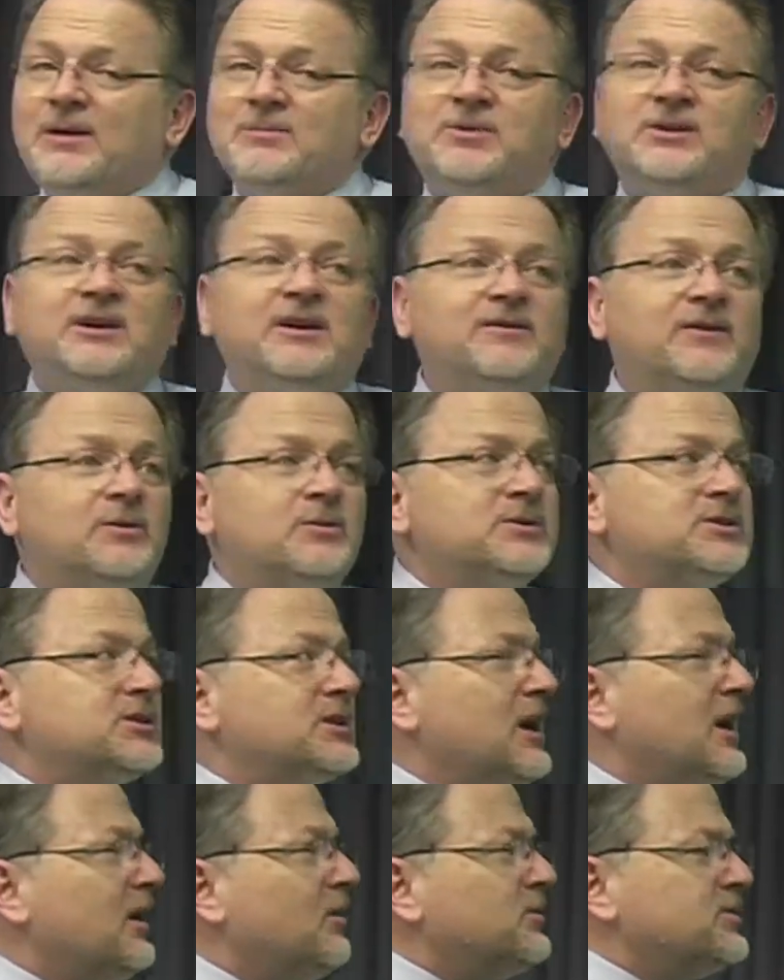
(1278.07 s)
I believe it was
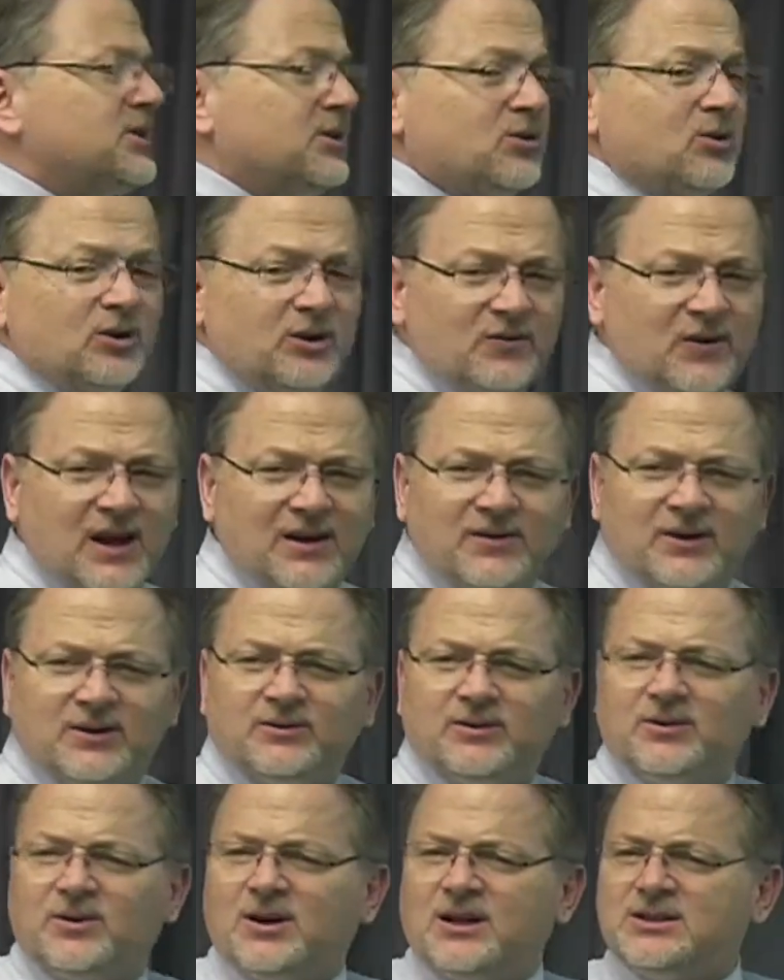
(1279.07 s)
it
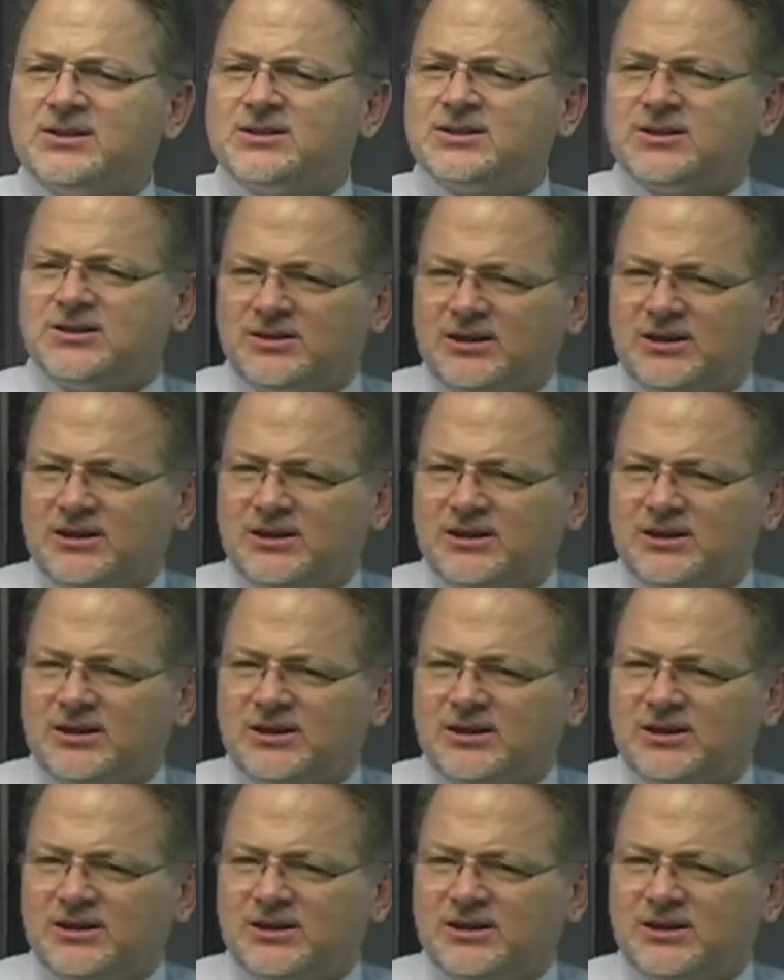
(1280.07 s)
$3,500?